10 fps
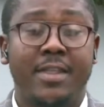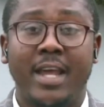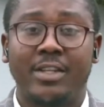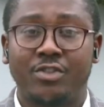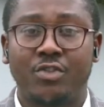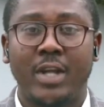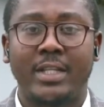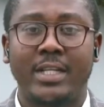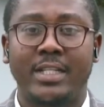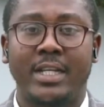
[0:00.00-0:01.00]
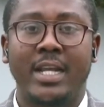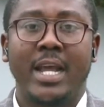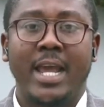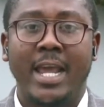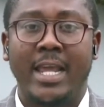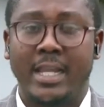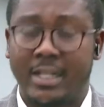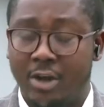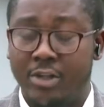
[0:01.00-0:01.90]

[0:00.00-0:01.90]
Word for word: their strategy eh,